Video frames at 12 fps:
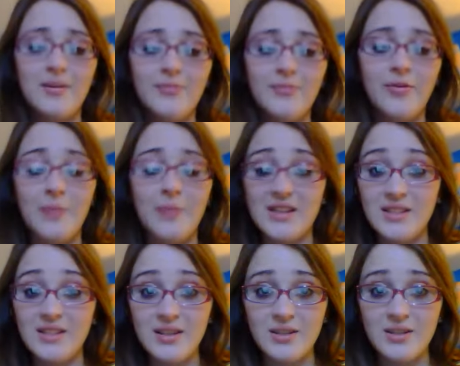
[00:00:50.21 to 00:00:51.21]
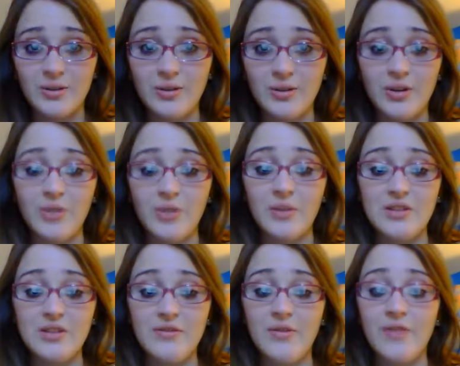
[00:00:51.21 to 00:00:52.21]
for my sister. He went to
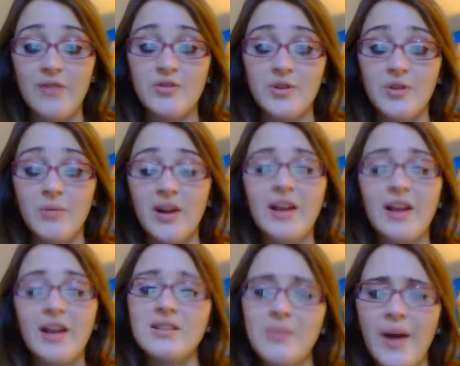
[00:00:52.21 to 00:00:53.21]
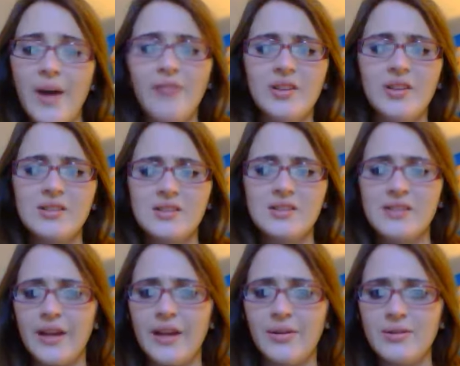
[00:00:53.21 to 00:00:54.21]
Forever 21. I guess they're having
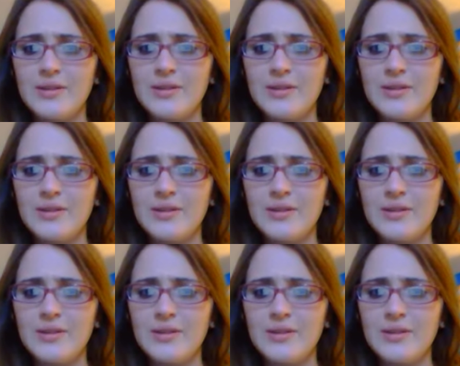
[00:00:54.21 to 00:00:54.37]
sales